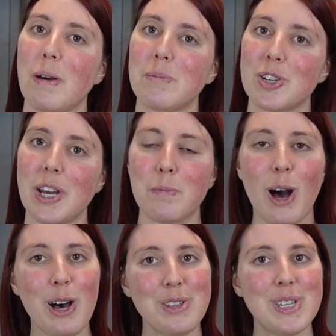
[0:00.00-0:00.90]
membership.
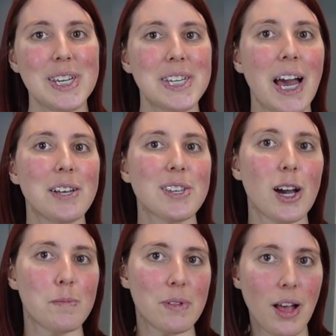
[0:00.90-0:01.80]
All the details
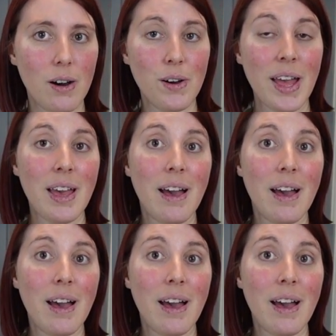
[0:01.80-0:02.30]
are below.